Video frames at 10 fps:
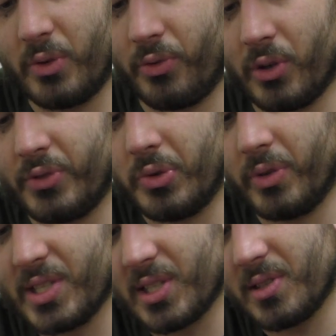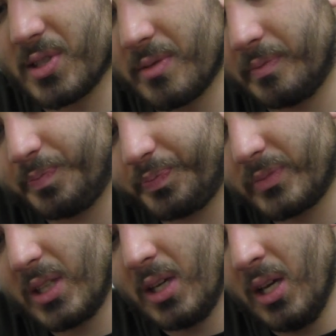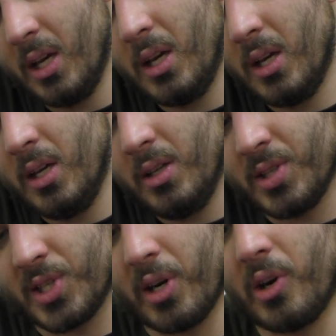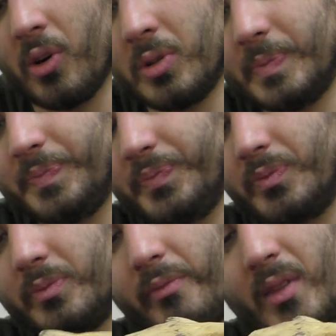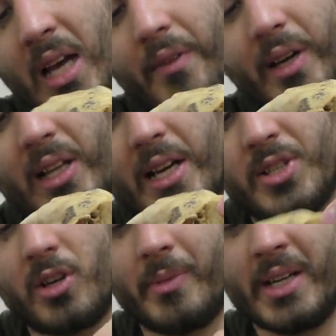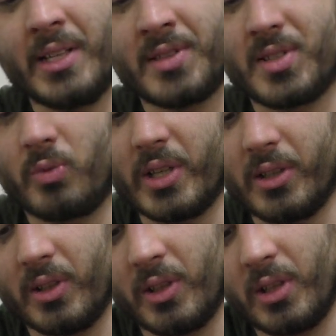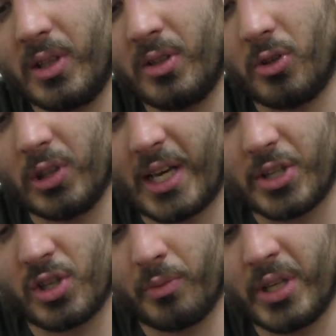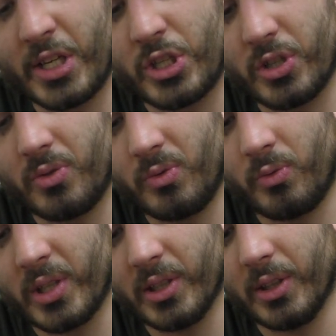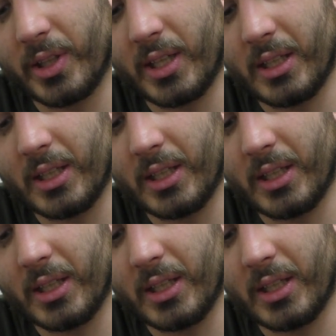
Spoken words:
for a few reasons. So, having a lot of turbinates or a lot of turbination will